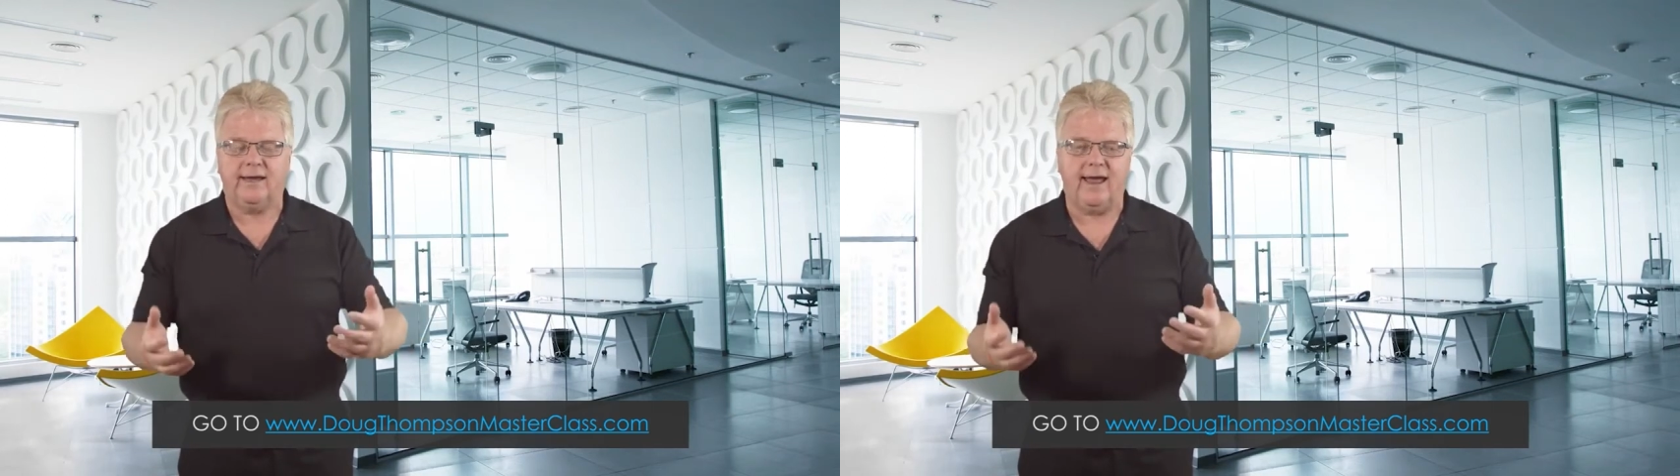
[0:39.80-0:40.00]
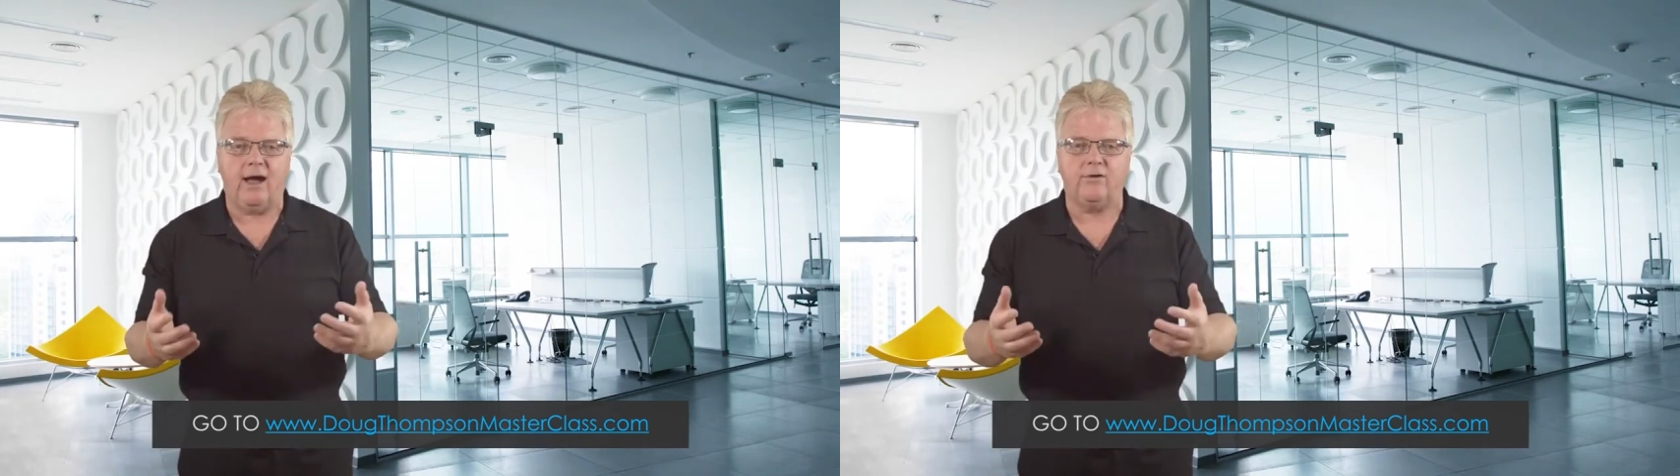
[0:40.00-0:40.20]

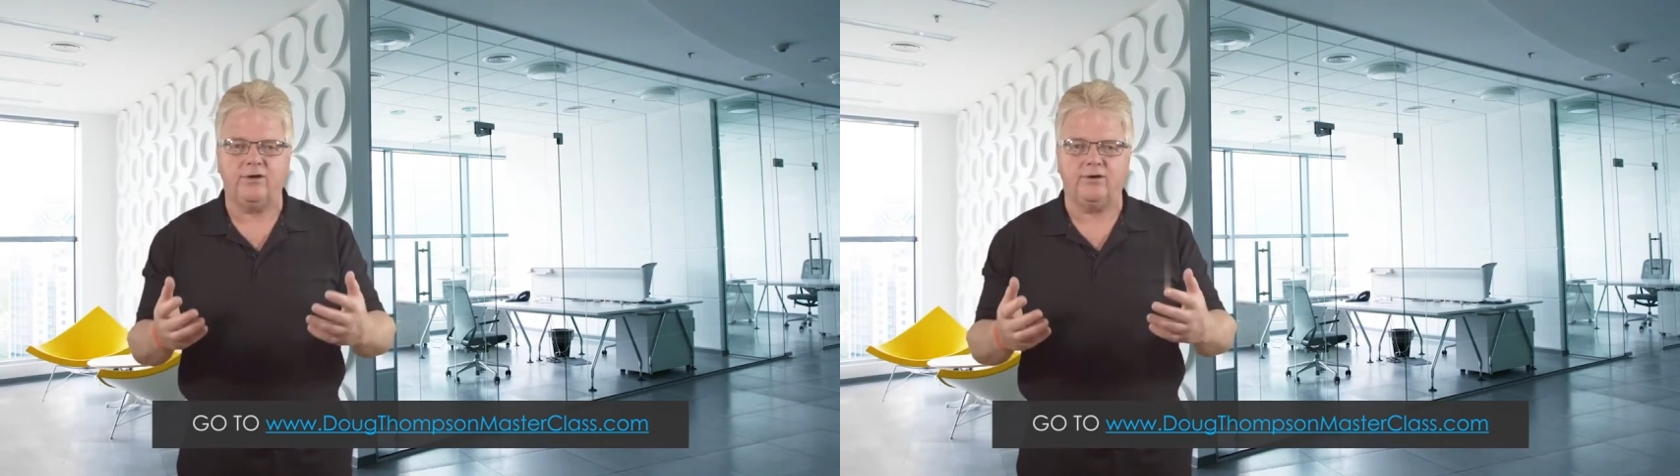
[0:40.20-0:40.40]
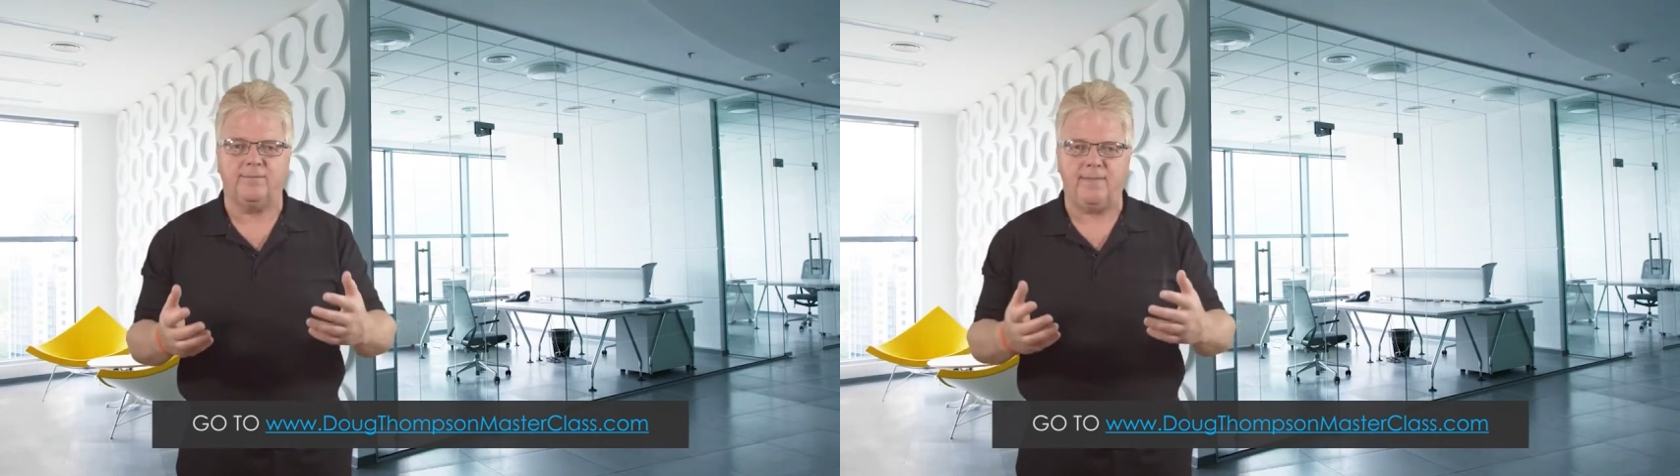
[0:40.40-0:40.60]
and how are
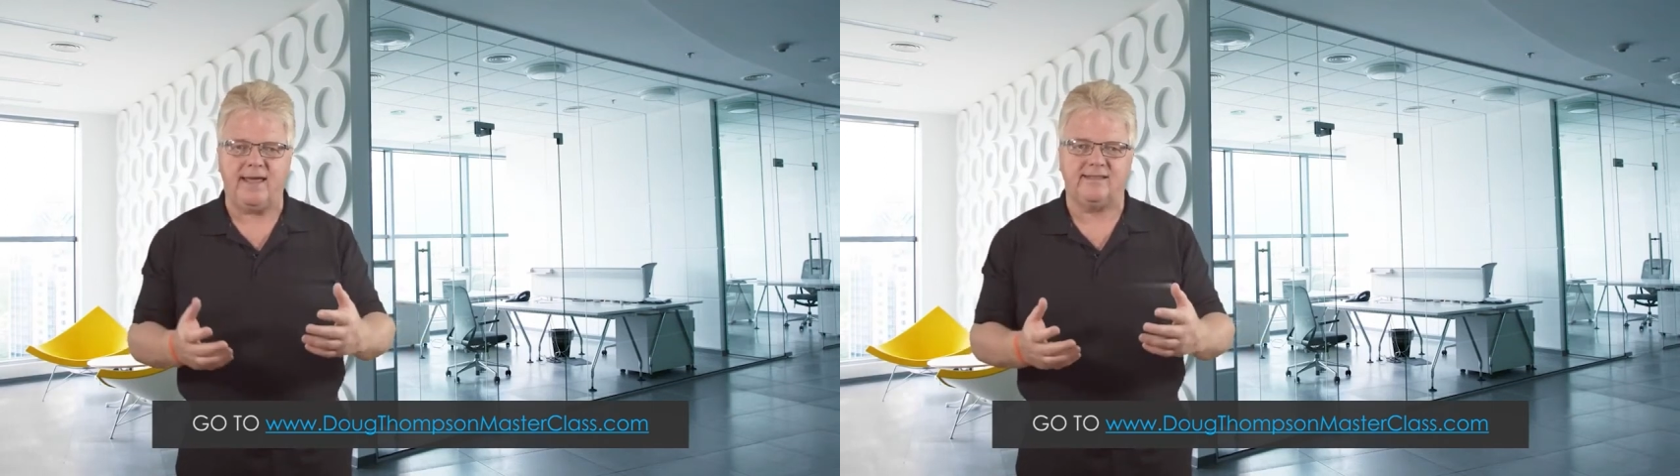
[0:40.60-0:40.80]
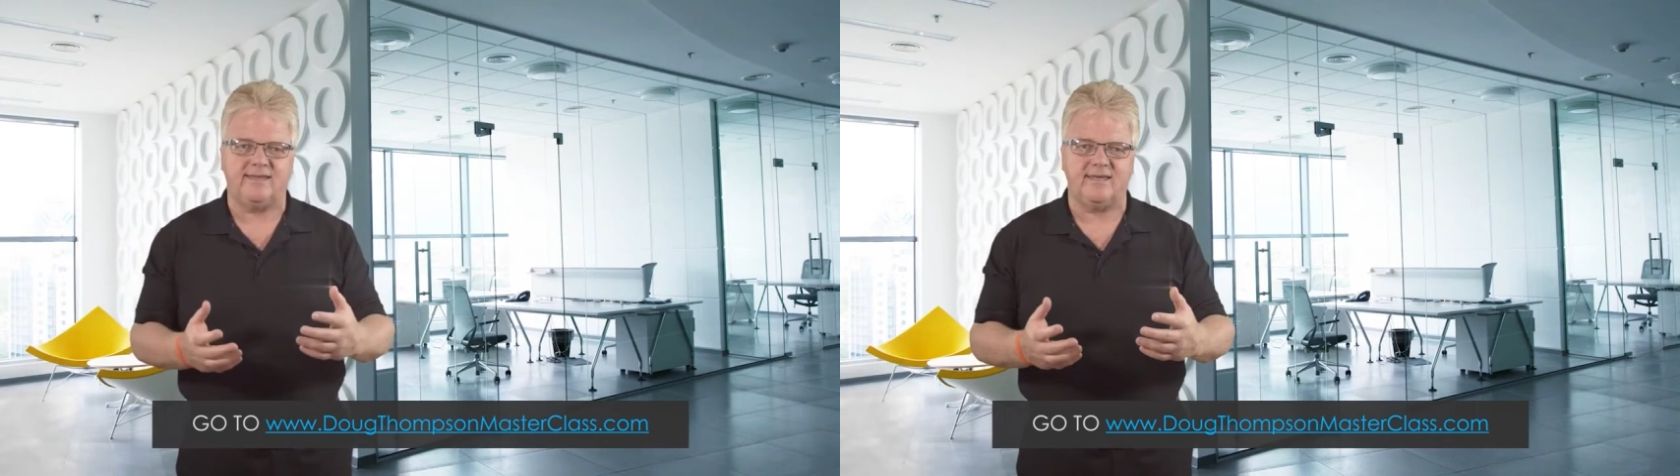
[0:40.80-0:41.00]
you going to
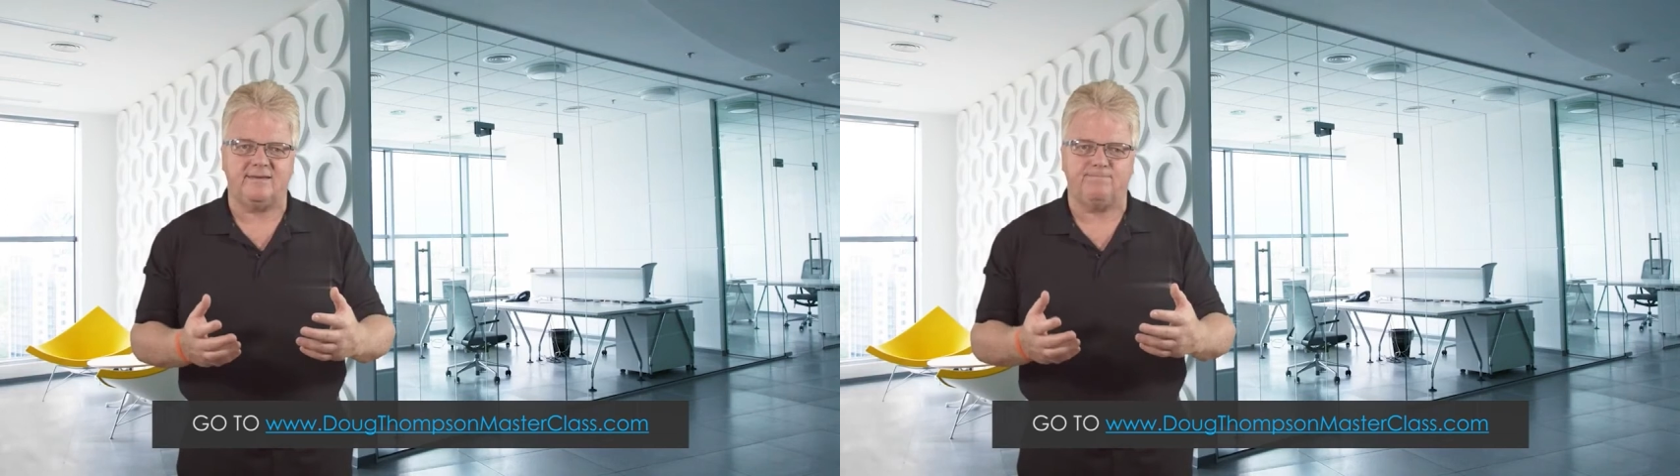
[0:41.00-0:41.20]
make the